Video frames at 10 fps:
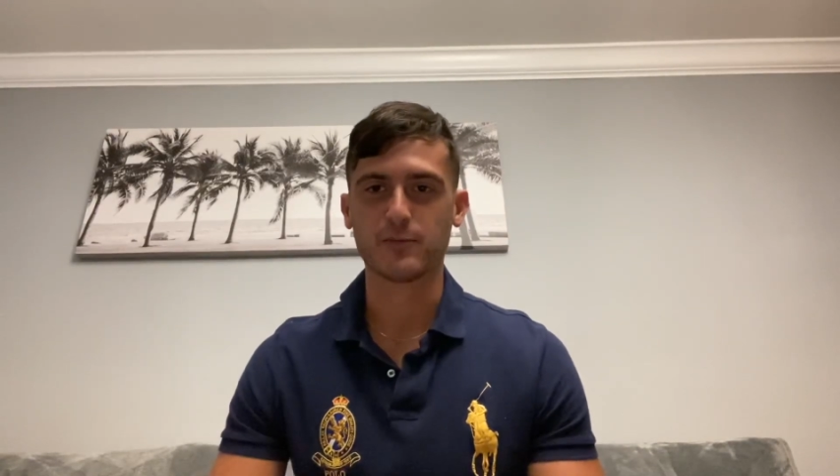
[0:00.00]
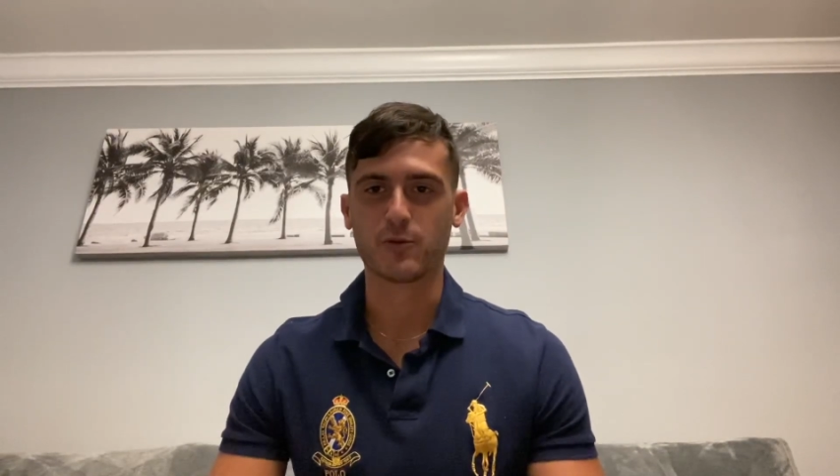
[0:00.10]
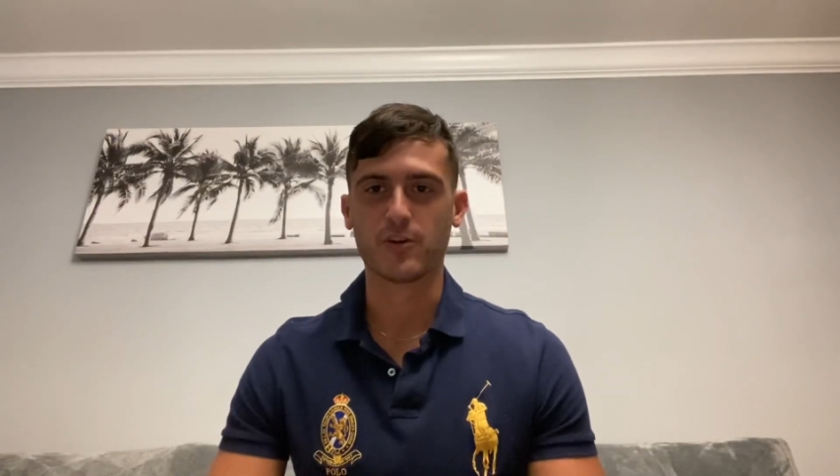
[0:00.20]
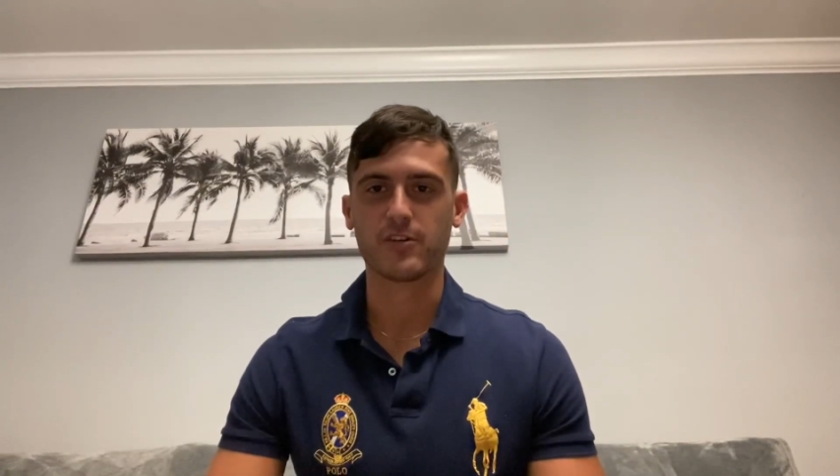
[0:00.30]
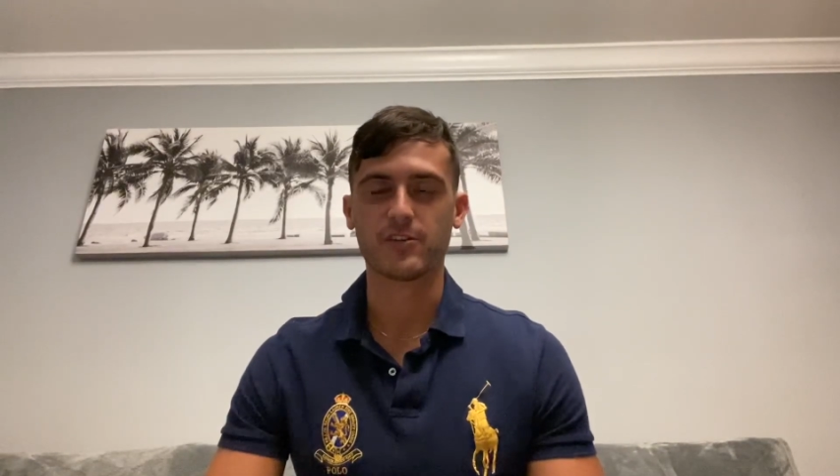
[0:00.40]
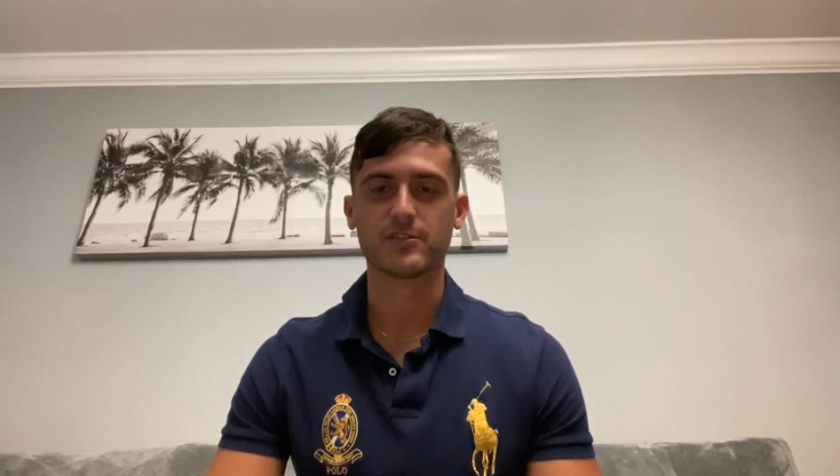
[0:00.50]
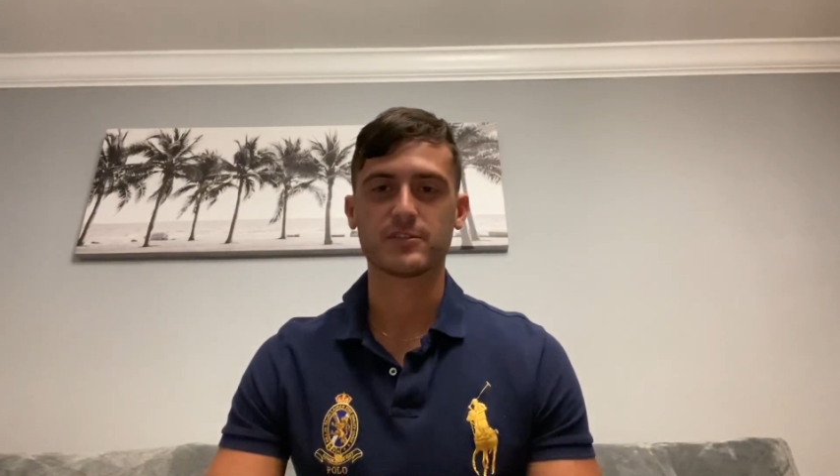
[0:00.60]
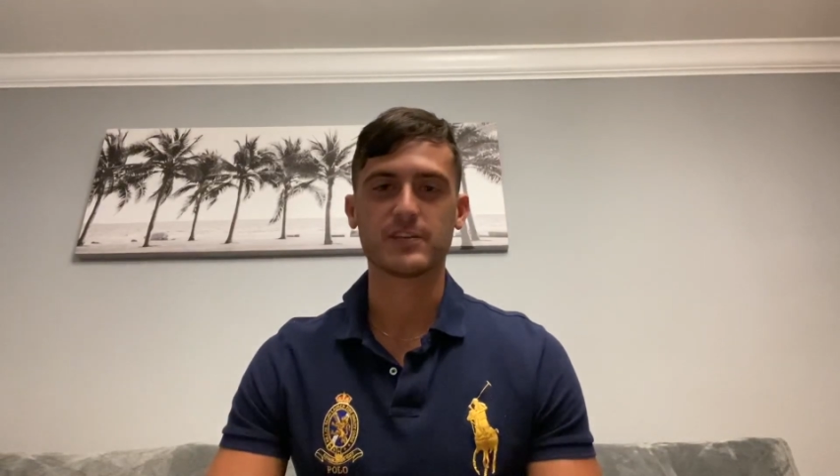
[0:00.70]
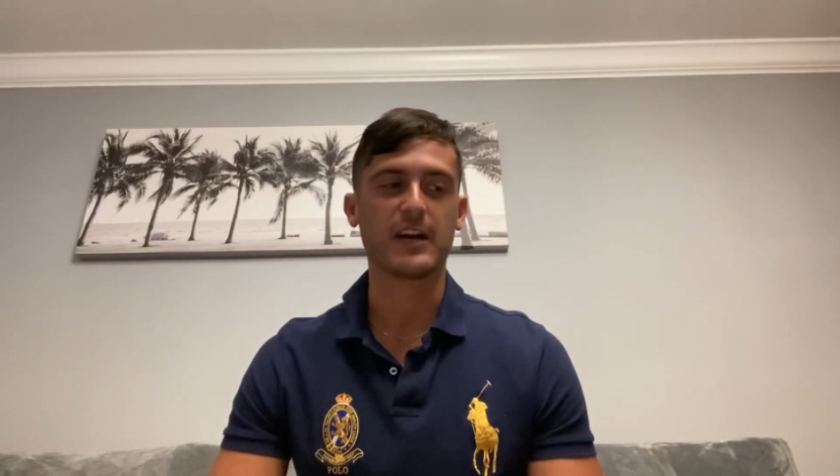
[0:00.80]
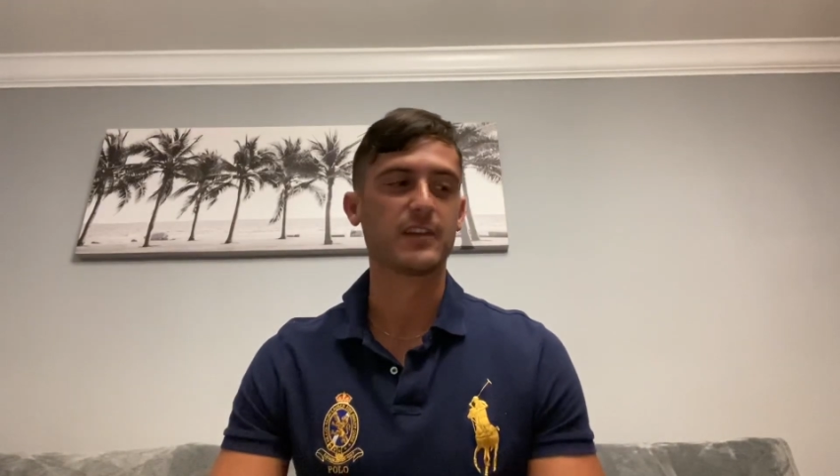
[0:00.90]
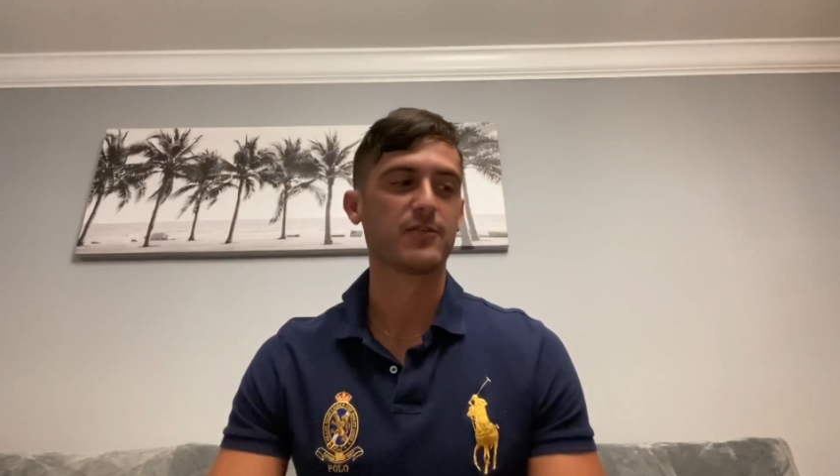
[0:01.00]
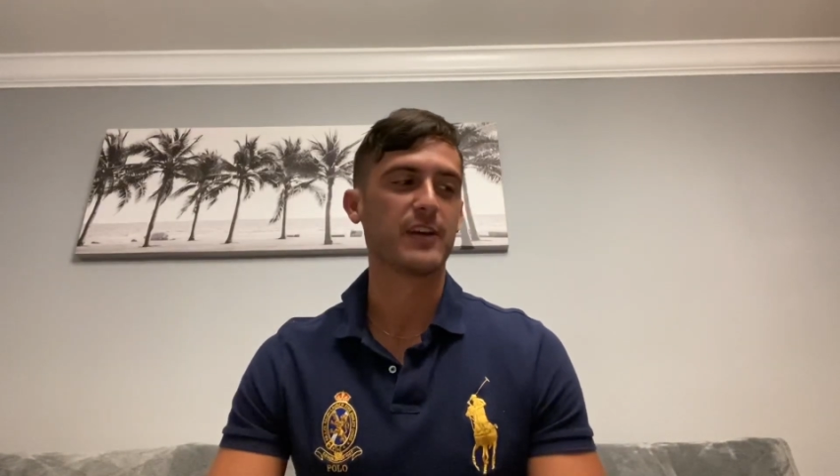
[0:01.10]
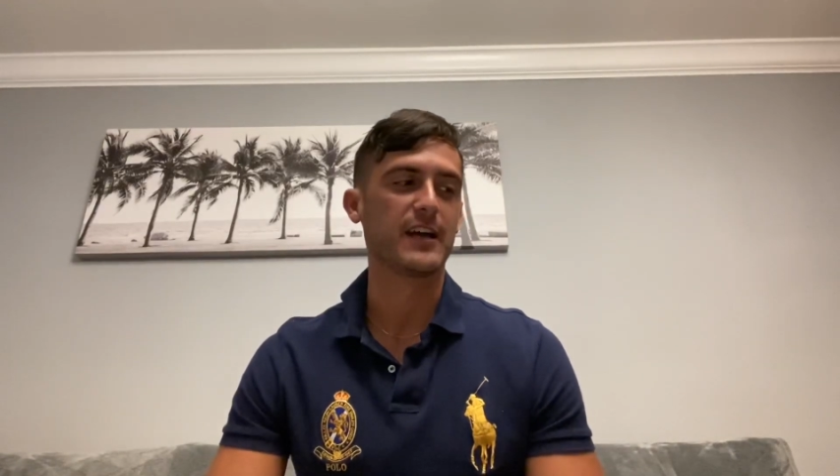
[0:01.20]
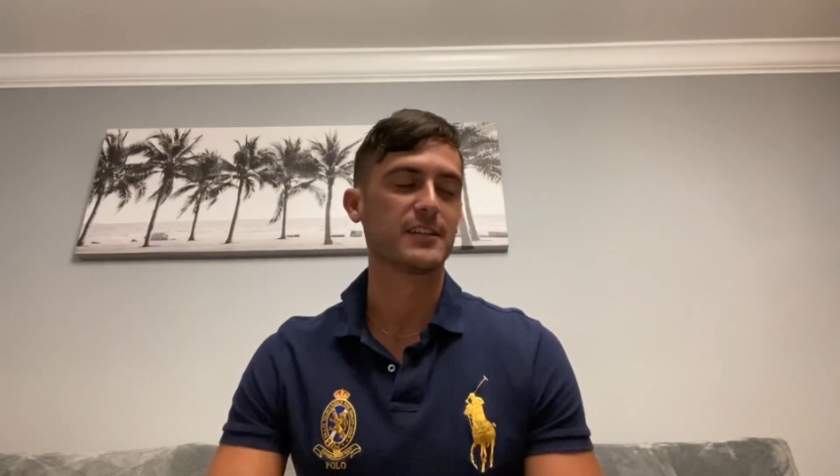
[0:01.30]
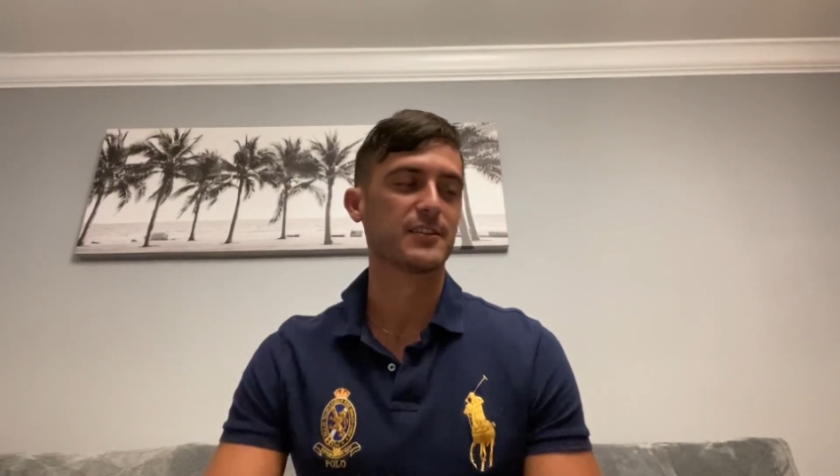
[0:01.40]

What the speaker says: warrior. You're a child of God.